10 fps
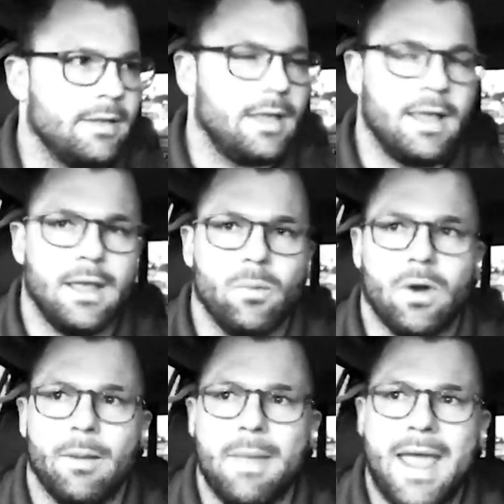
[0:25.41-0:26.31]
at
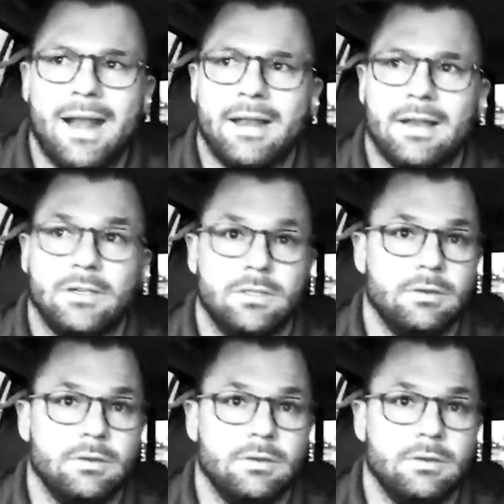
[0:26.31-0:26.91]
where I'm at.